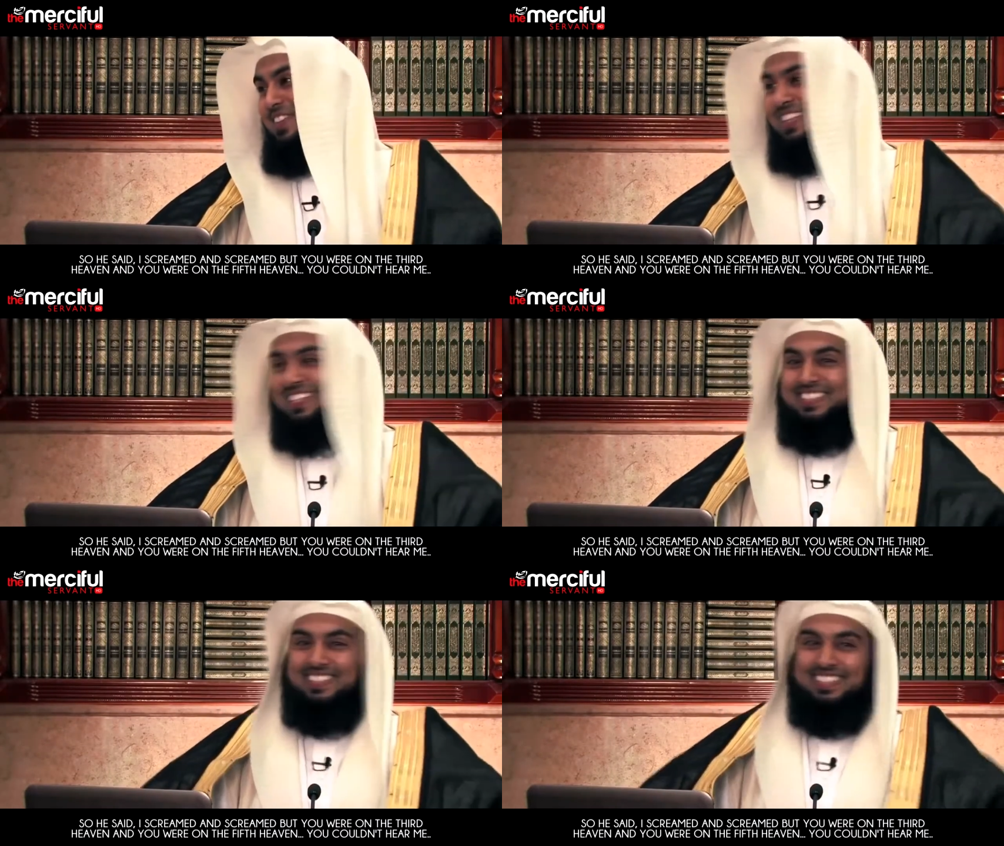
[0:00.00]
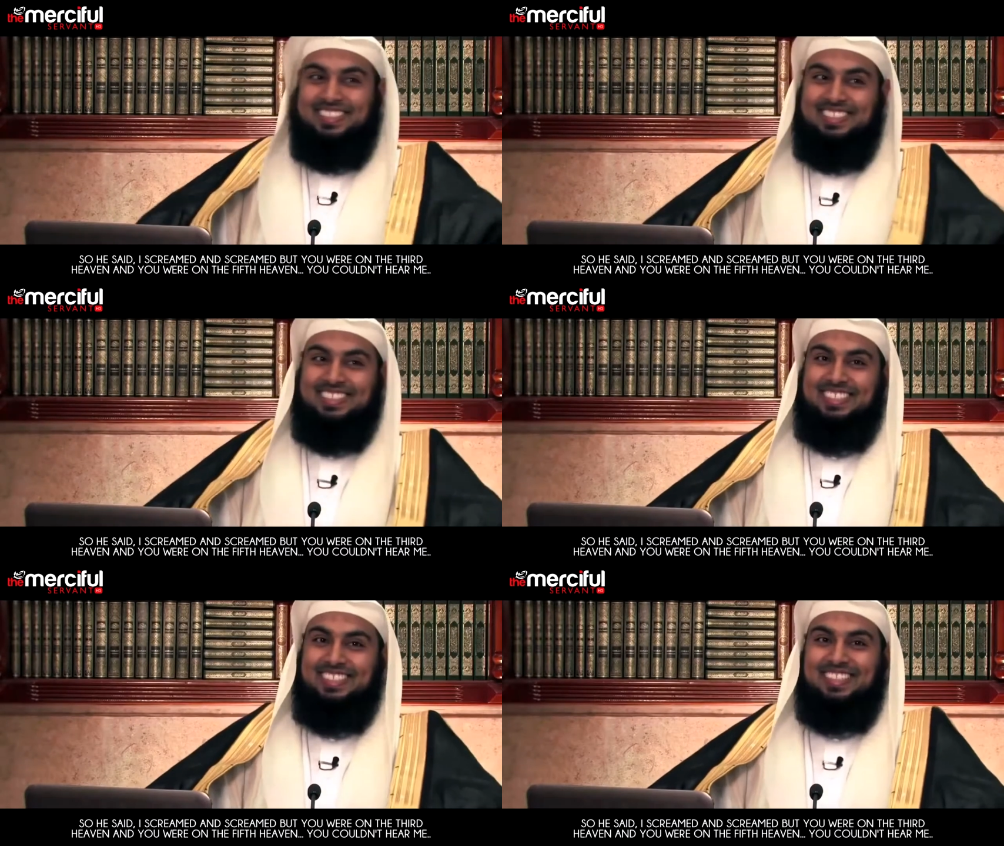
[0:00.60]

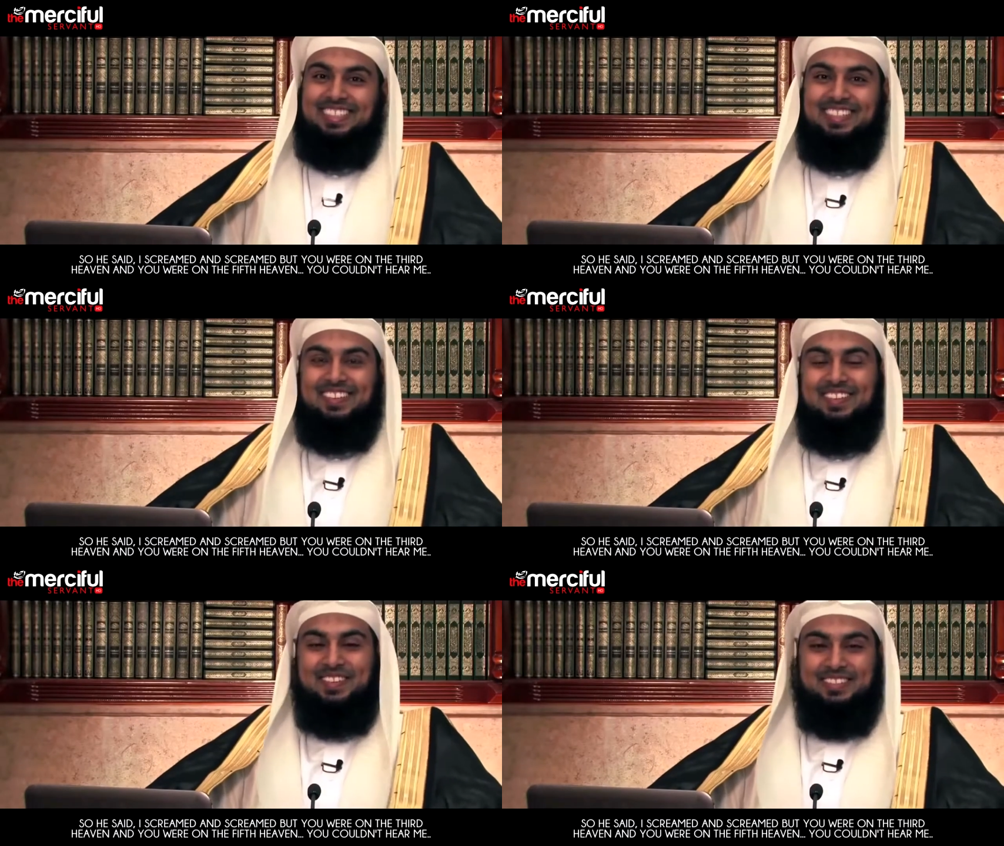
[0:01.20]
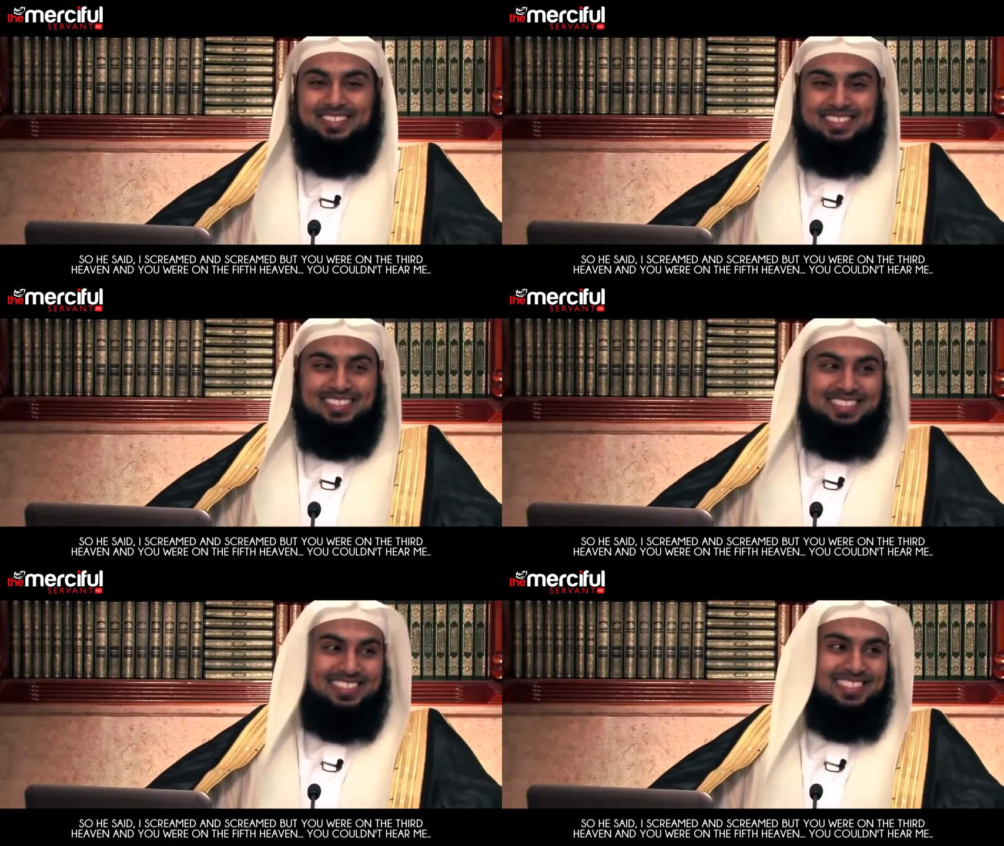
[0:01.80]

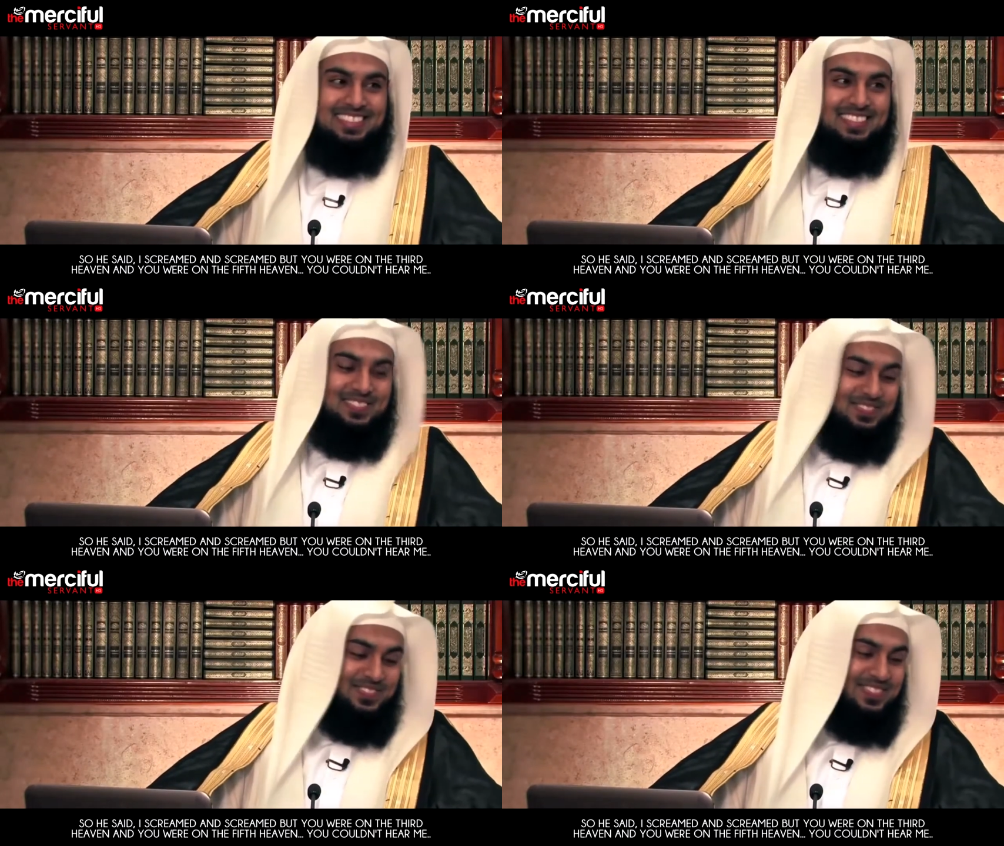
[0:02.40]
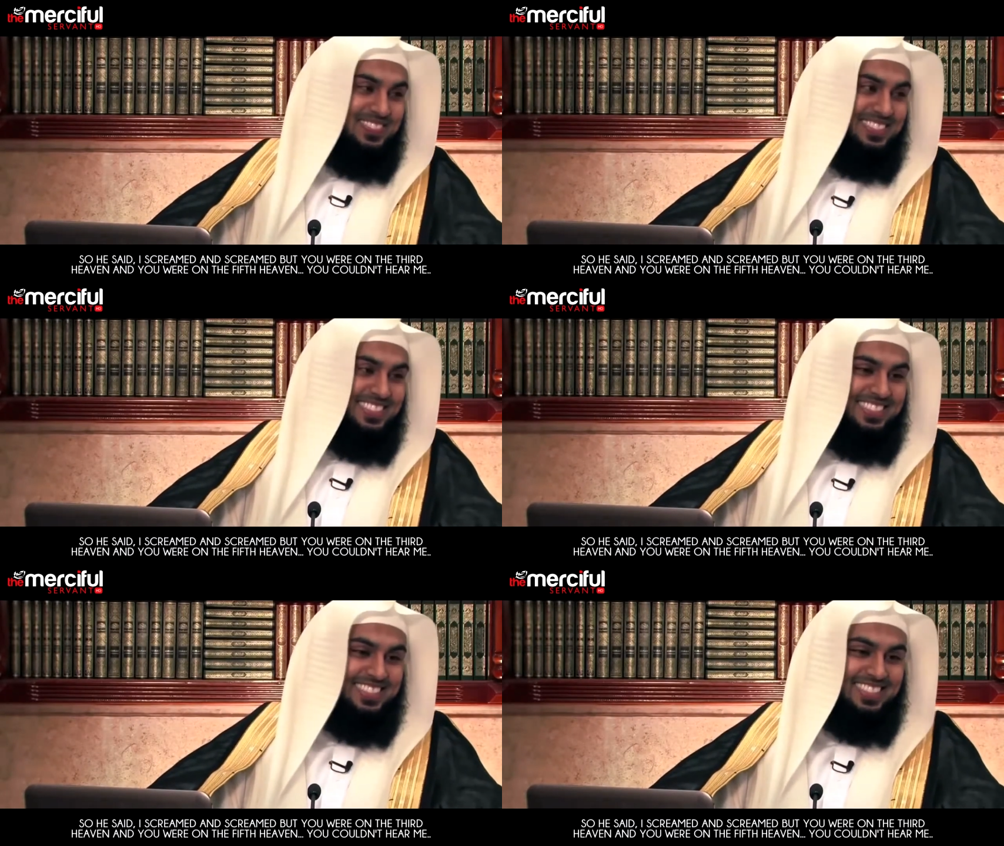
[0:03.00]

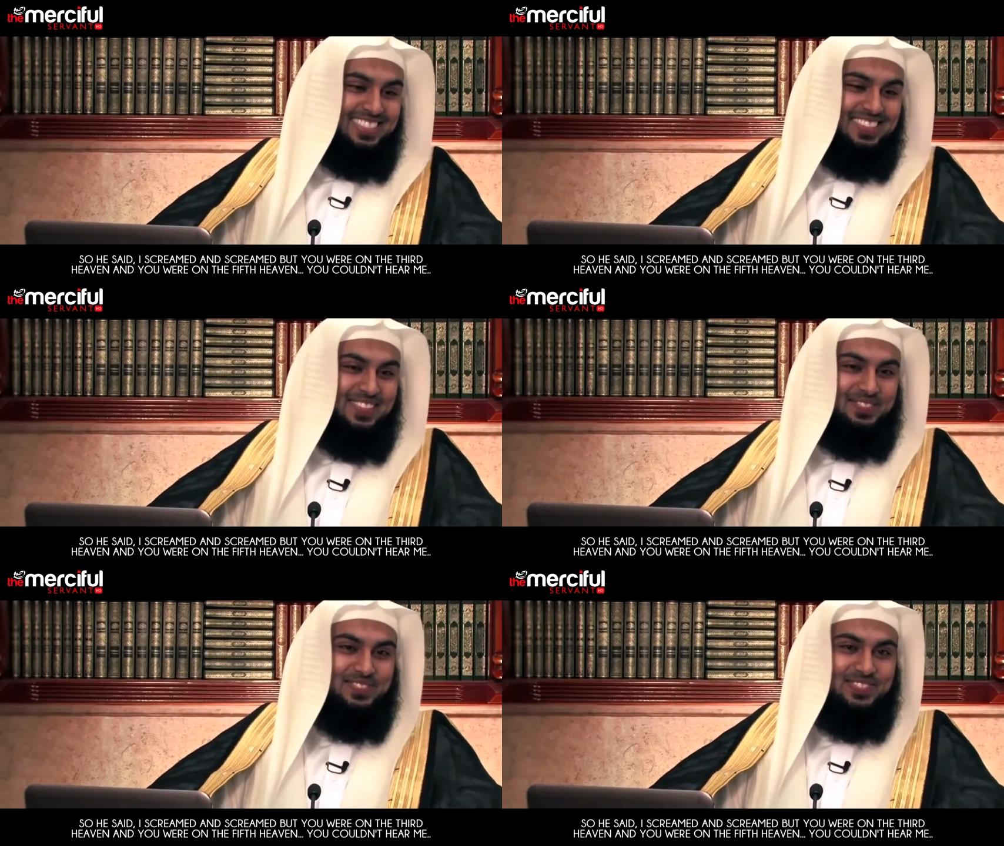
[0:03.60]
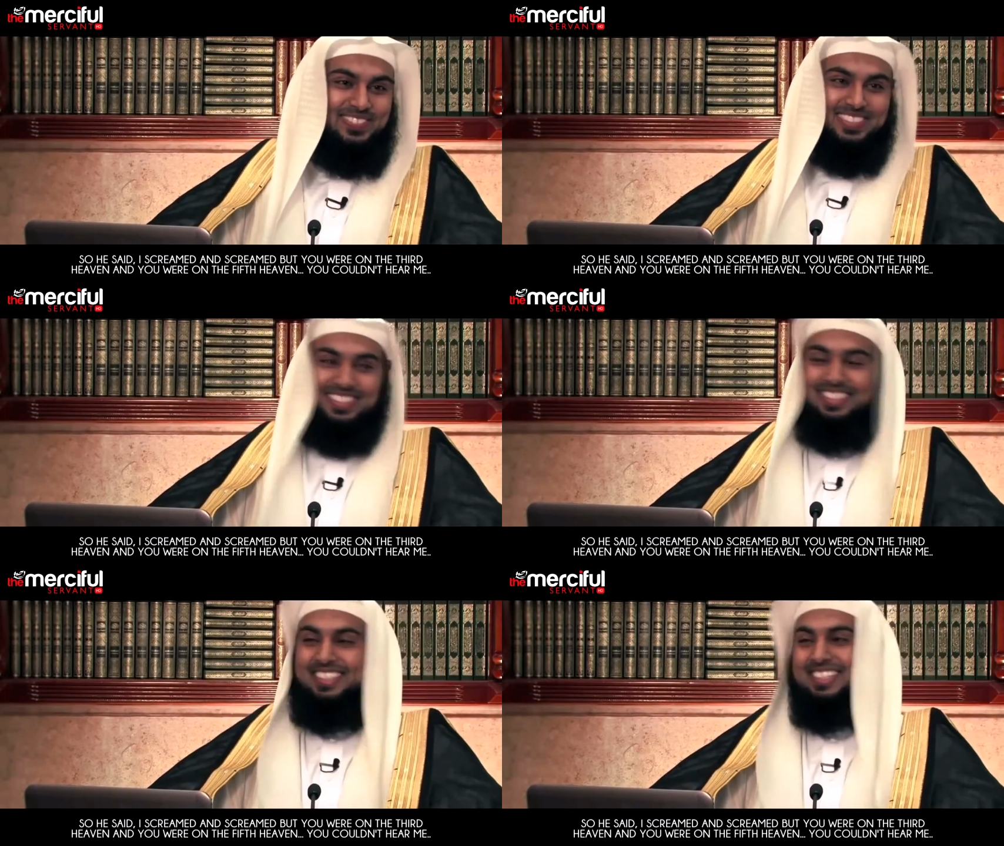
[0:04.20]

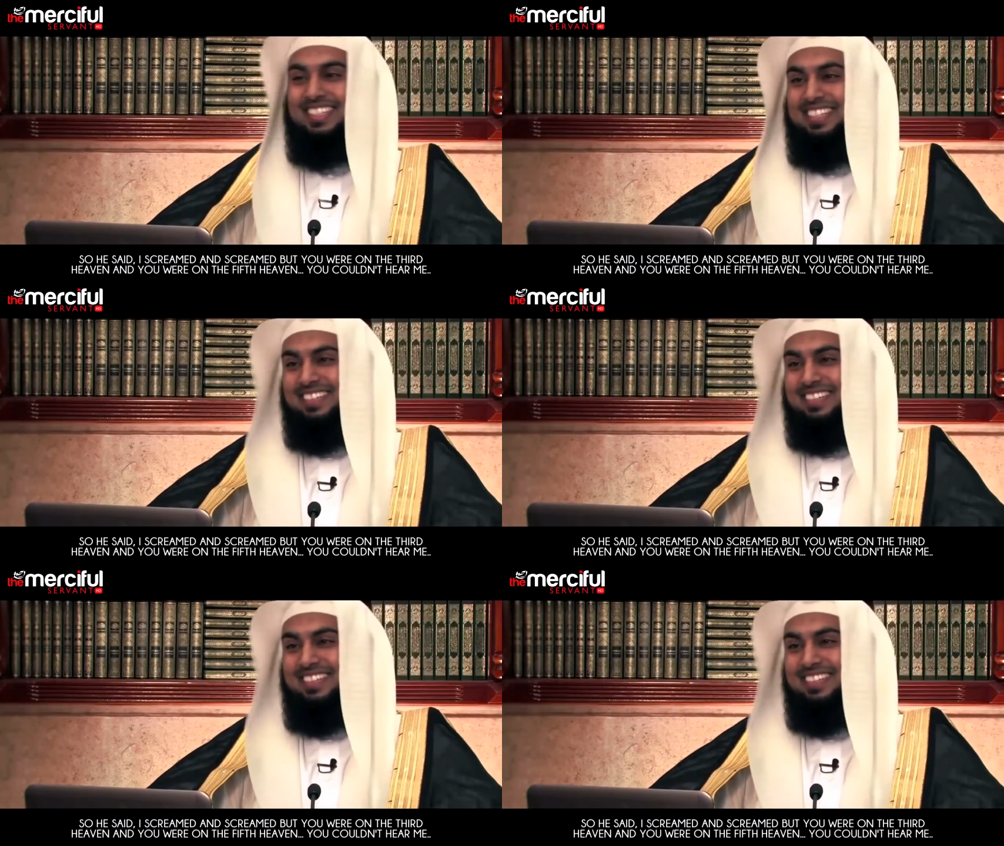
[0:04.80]
[no speech]